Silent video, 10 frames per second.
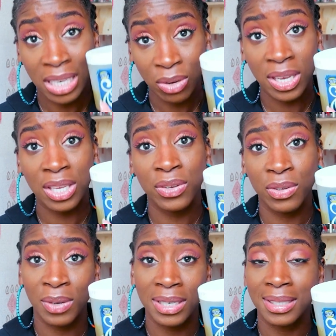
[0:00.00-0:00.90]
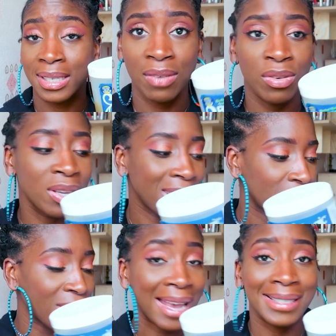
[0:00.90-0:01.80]
you can use grease. If you
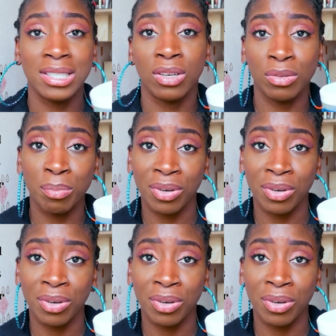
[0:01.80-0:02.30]
cannot access all the